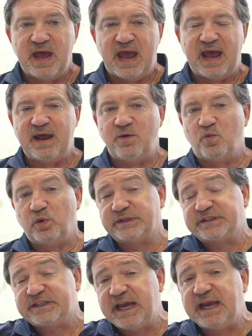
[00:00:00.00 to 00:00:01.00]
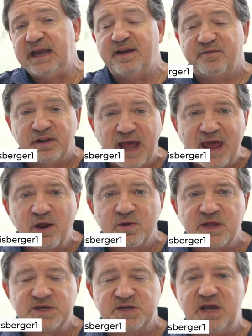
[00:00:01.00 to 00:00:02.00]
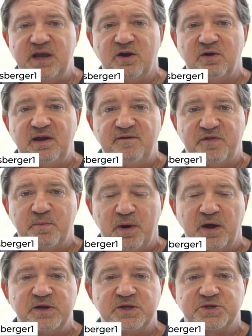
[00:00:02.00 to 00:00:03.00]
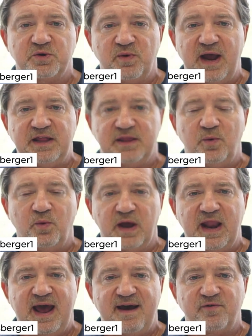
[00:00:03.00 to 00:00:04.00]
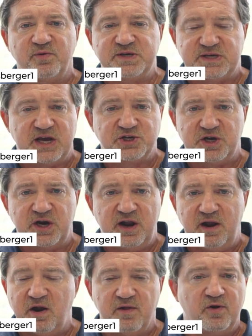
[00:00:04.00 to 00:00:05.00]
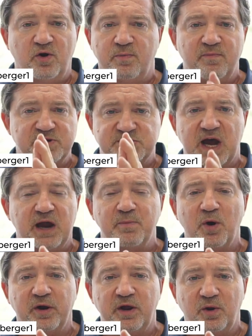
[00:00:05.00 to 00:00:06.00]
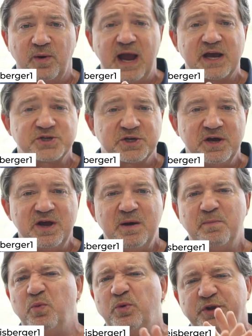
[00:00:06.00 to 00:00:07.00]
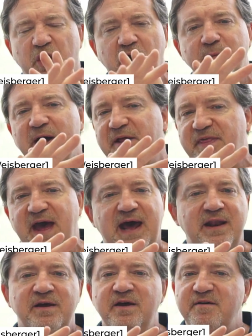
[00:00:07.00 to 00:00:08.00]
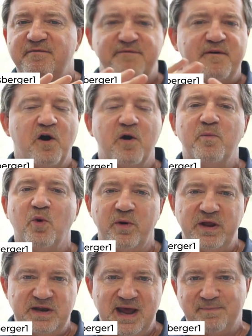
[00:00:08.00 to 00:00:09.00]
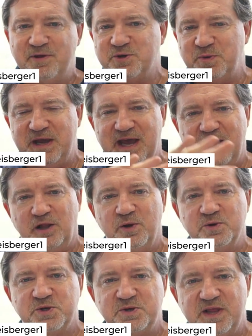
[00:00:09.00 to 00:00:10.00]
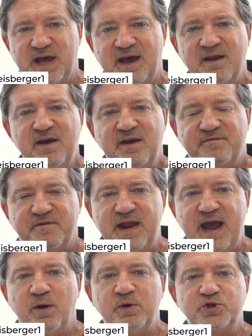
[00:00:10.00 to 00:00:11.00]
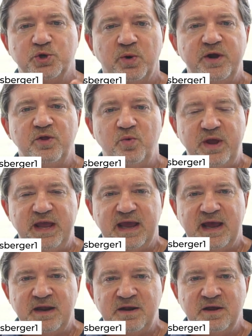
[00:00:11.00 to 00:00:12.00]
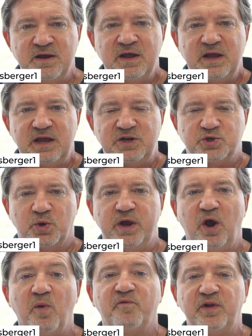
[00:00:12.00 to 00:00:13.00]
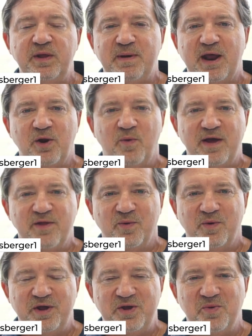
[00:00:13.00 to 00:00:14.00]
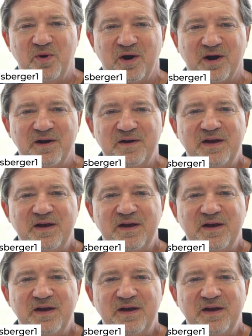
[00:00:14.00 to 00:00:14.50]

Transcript: And we'll see if later this year, if the pundits are right that we're going to have a recession and another stock market crash. But we'll talk about that far more in depth as we get closer to that. For now, enjoy the weekend. Enjoy hopefully better weather where you are.